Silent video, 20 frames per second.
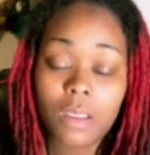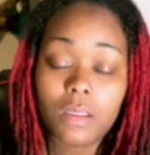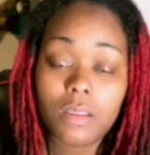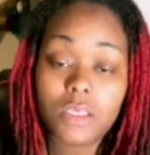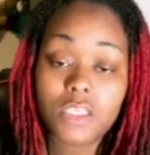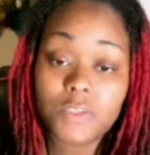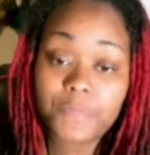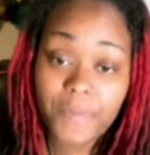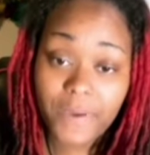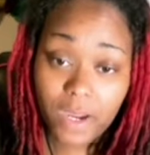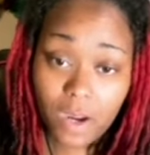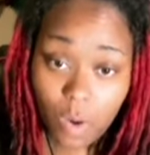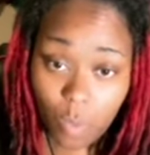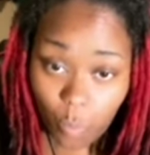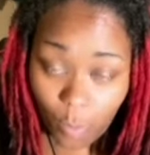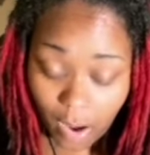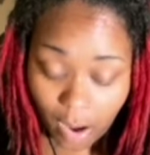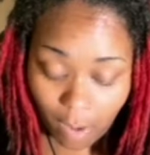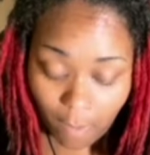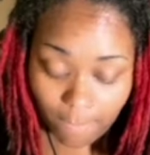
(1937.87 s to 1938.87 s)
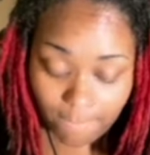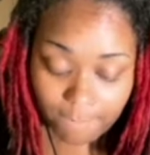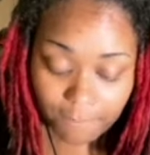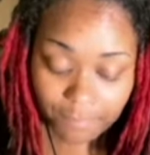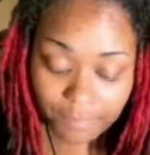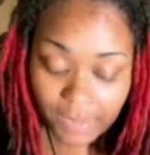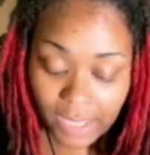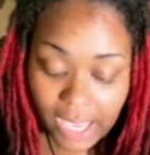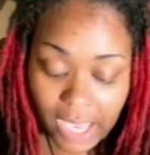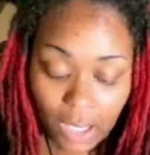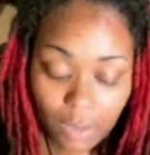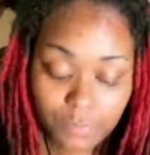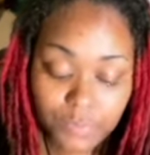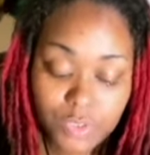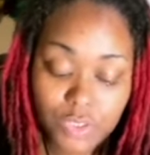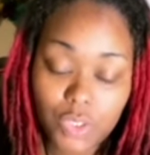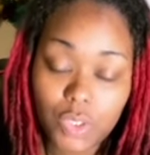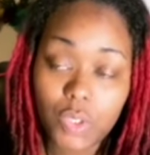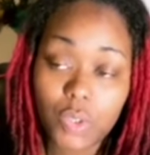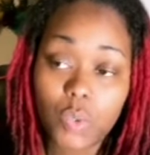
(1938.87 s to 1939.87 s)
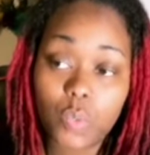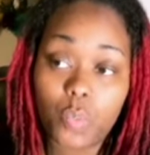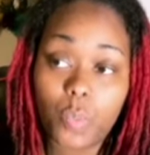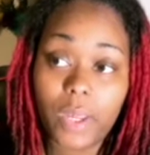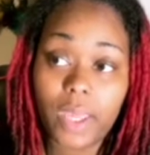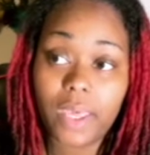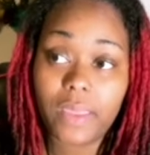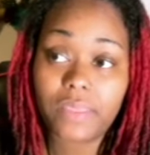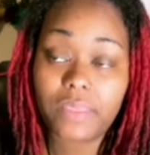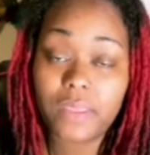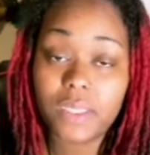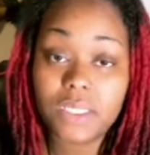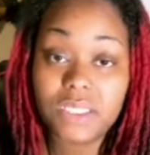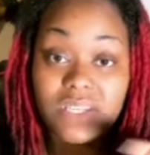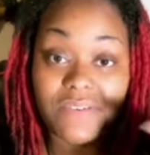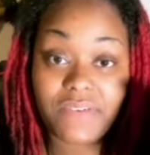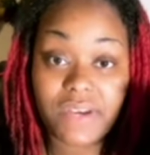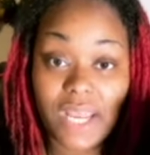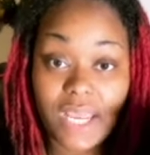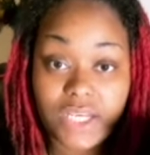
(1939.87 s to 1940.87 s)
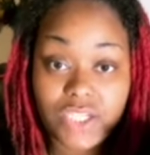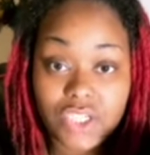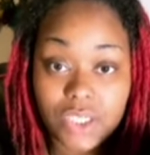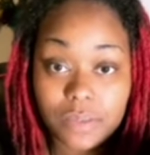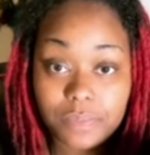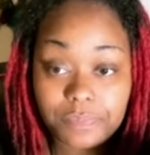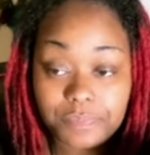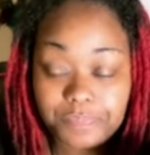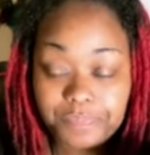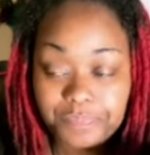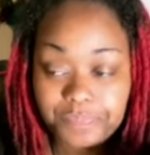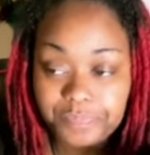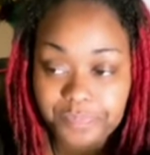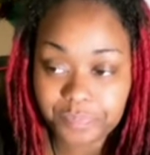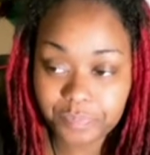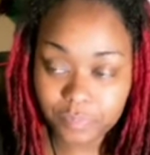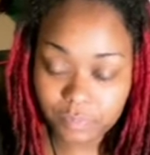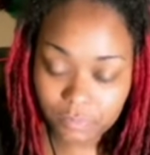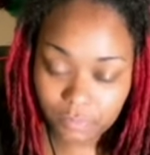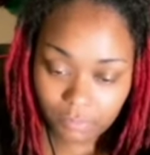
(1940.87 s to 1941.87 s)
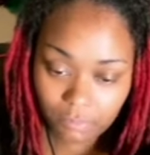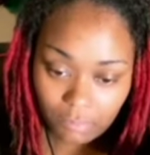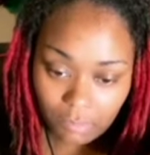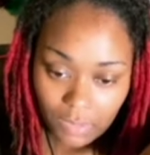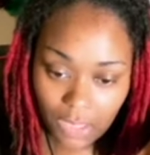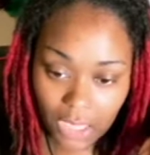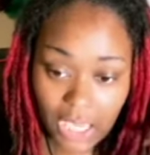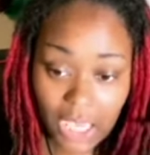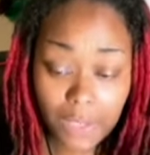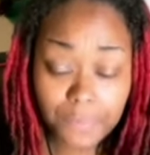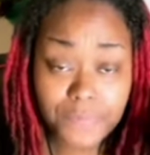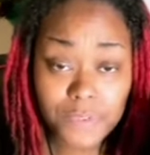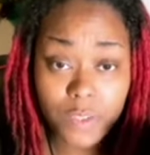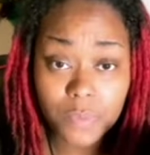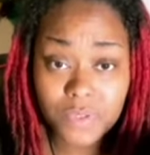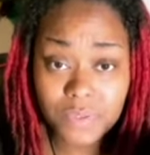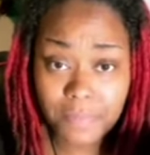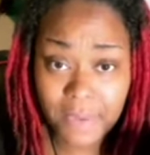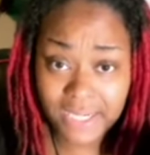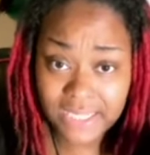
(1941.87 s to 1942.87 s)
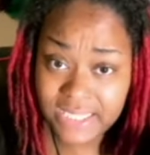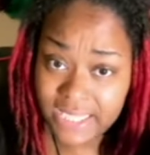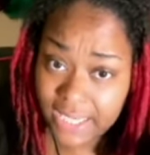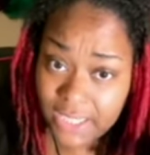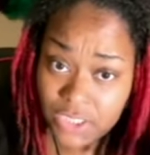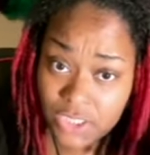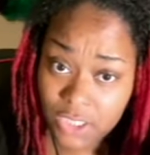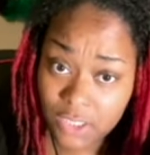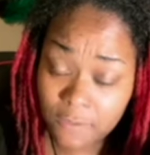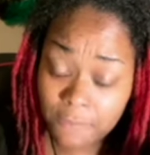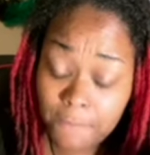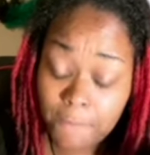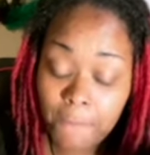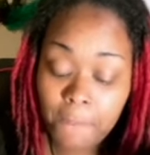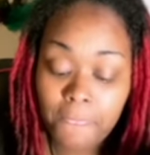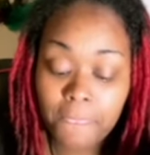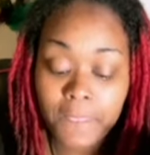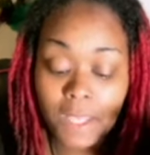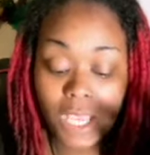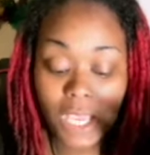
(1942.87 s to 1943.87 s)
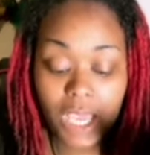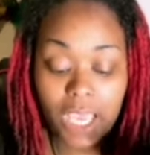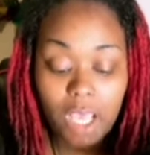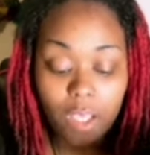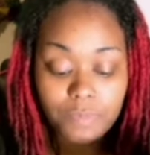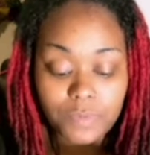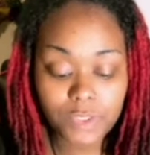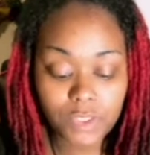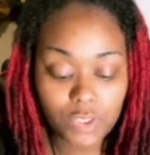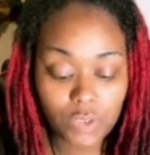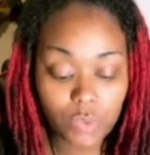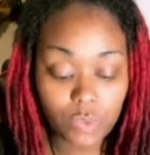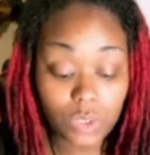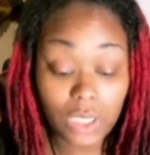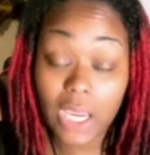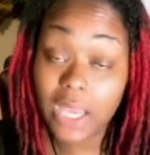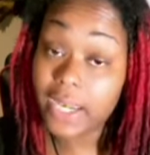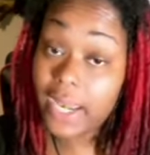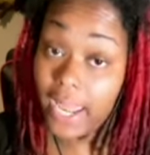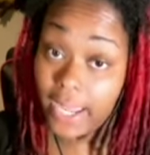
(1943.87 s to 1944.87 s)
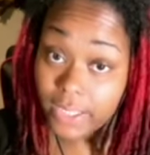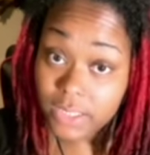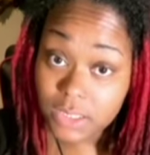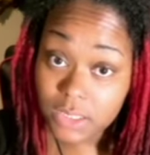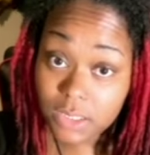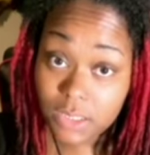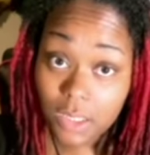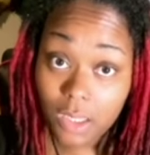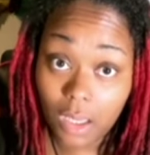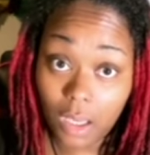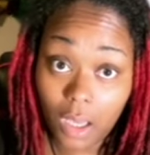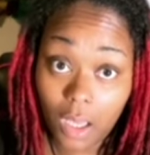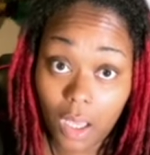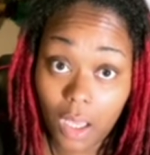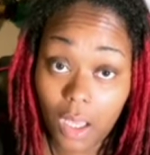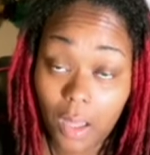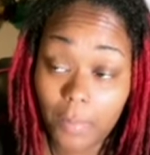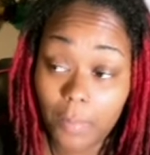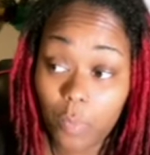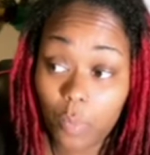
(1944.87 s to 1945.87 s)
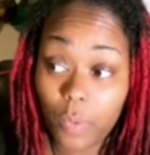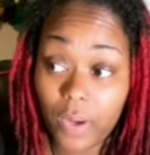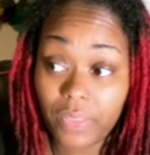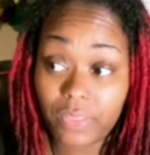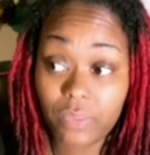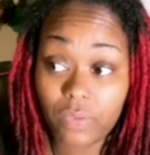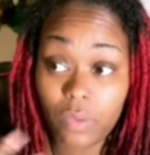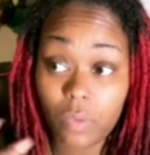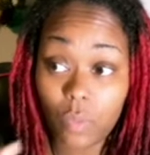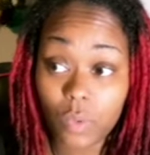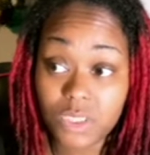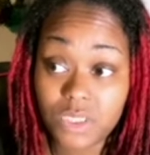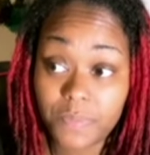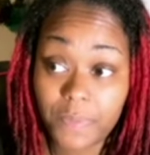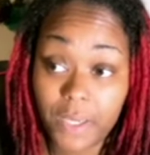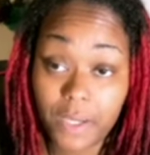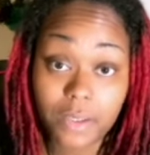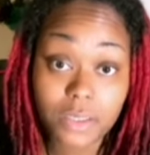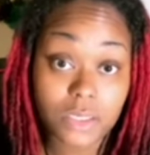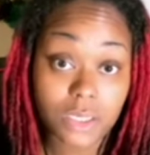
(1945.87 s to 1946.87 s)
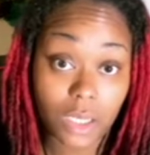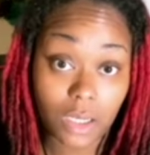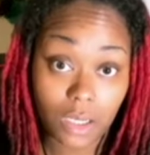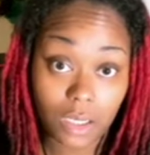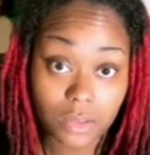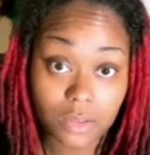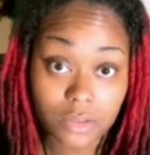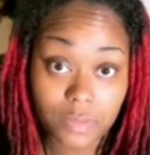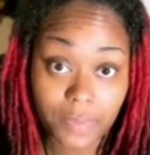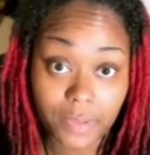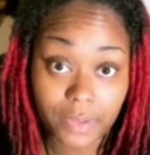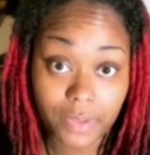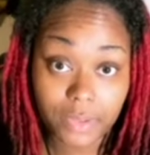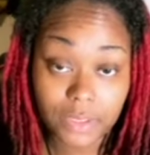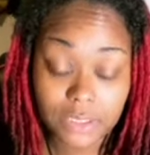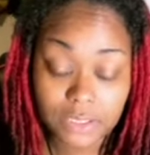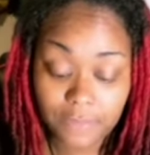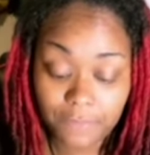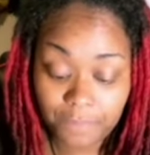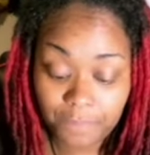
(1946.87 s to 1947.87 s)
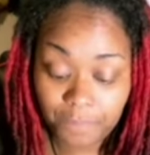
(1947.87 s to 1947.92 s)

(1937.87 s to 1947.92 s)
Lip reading: The Spirit Realm helps you with divination, helps you with meditation, helps you connect with your spirits and other spirits.